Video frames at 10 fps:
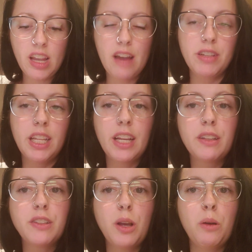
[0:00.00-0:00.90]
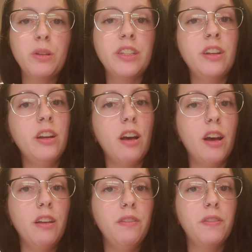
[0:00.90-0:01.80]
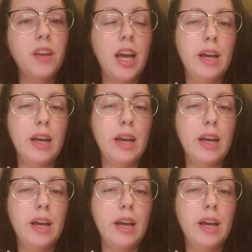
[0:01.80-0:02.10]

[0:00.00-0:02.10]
everything. So to start off,